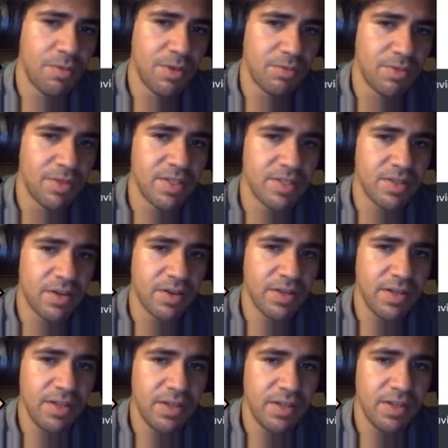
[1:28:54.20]
restart
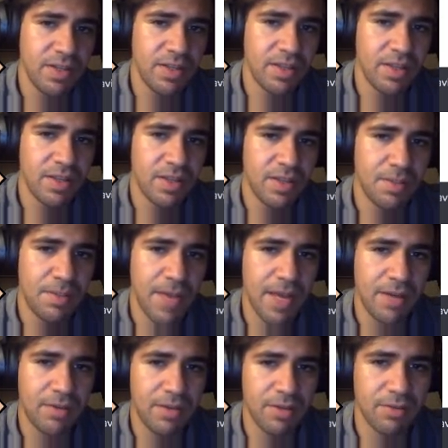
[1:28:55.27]
it, the
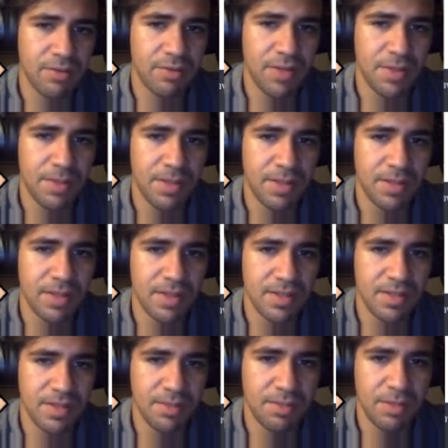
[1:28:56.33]
background flipping
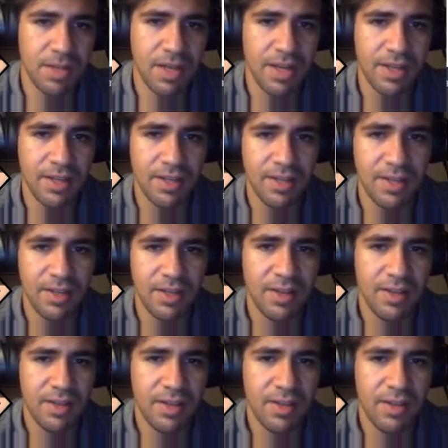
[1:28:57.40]
doesn't apply.
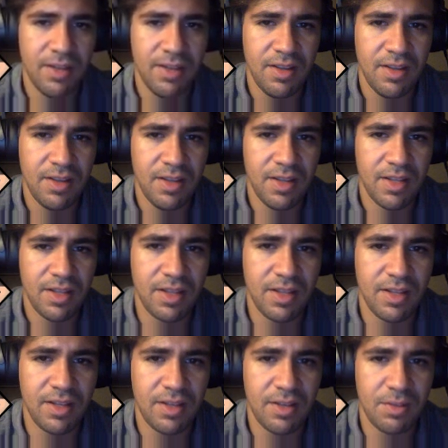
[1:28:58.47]
Right. And I
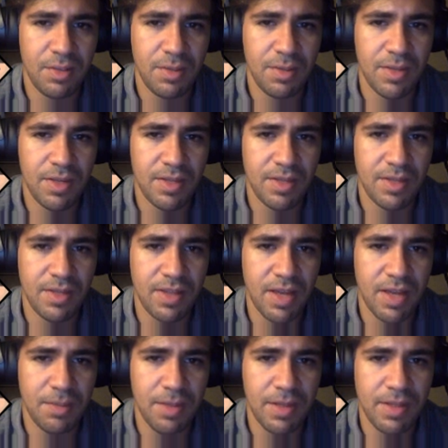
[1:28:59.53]
think it could be because of
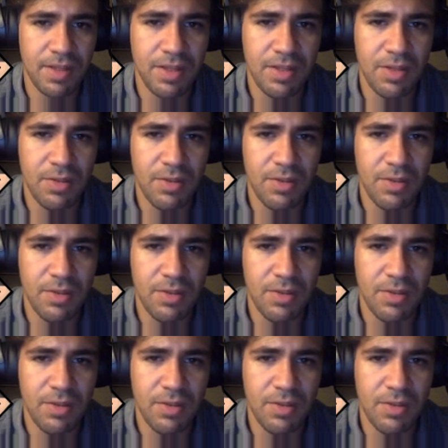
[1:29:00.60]
that, but I think